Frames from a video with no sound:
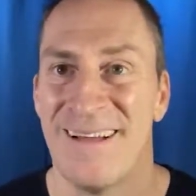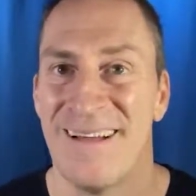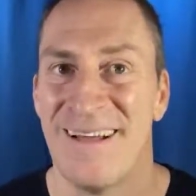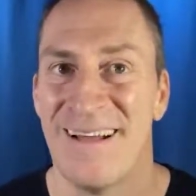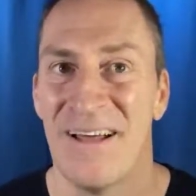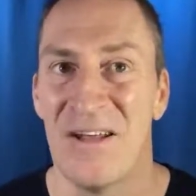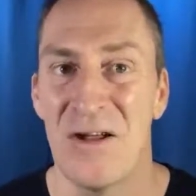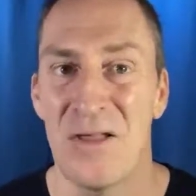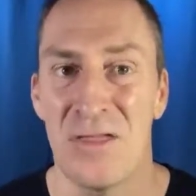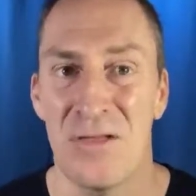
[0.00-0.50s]

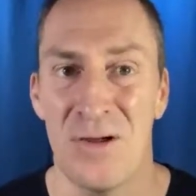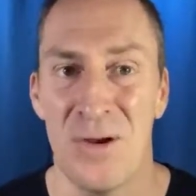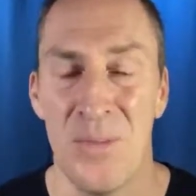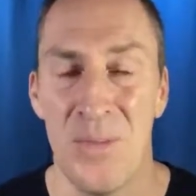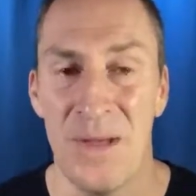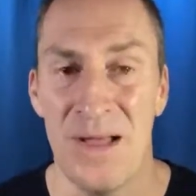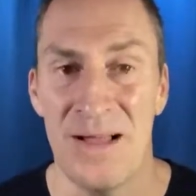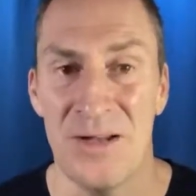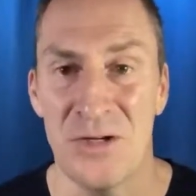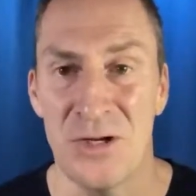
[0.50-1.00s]
And I thought,
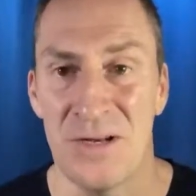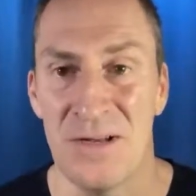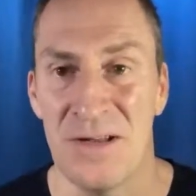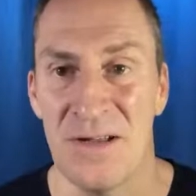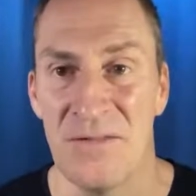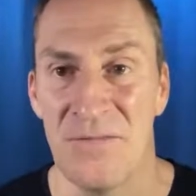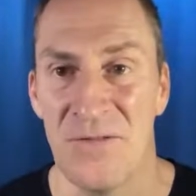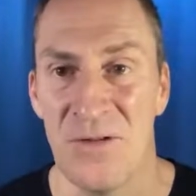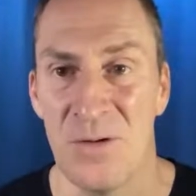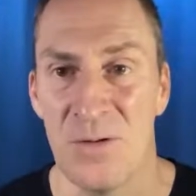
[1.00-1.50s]
imagine
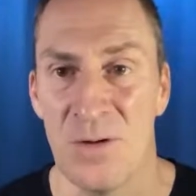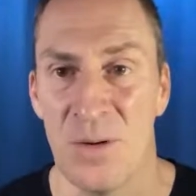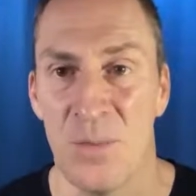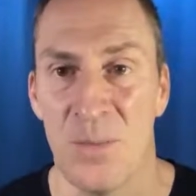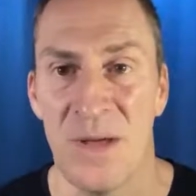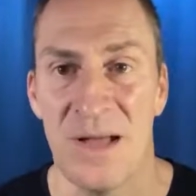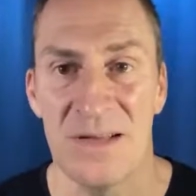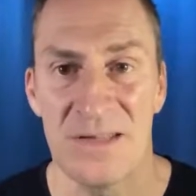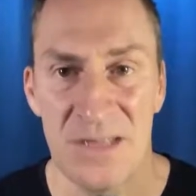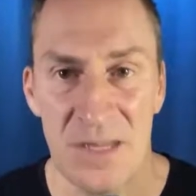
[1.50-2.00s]
if you were a
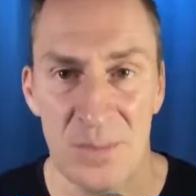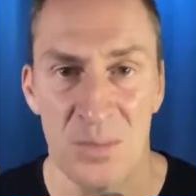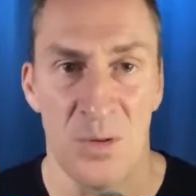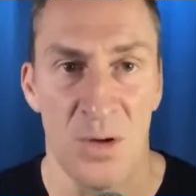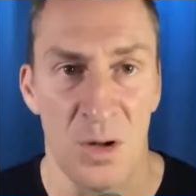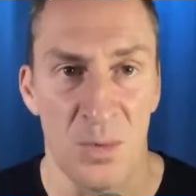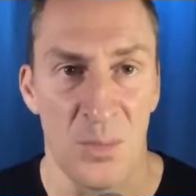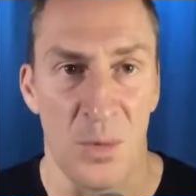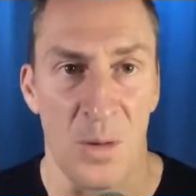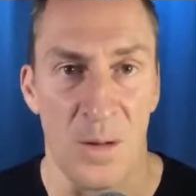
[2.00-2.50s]

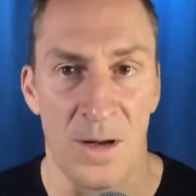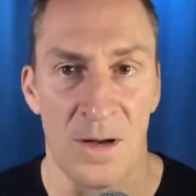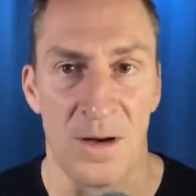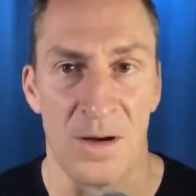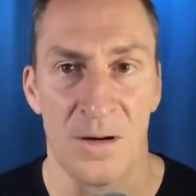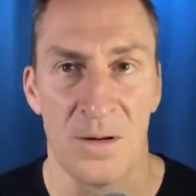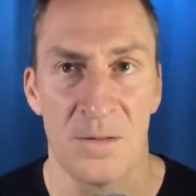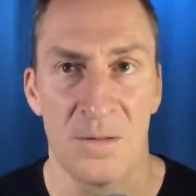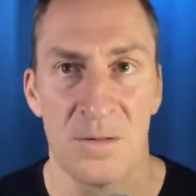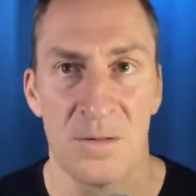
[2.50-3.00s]
basketball player,